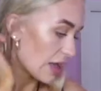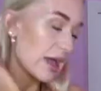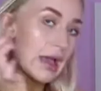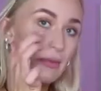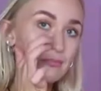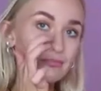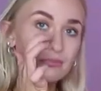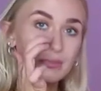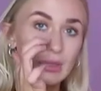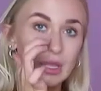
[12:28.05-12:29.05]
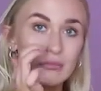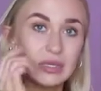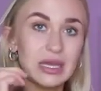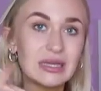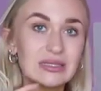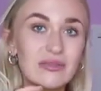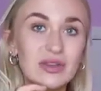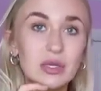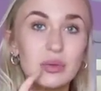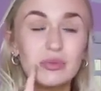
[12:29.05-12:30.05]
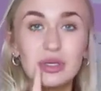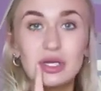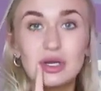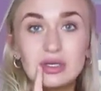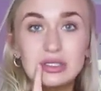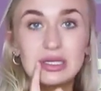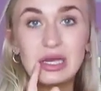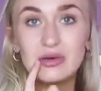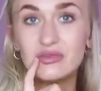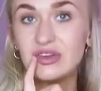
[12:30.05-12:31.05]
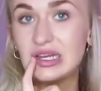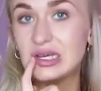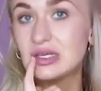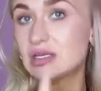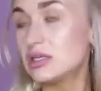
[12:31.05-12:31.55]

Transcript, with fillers: um but yeah it definitely won't be a holiday outfit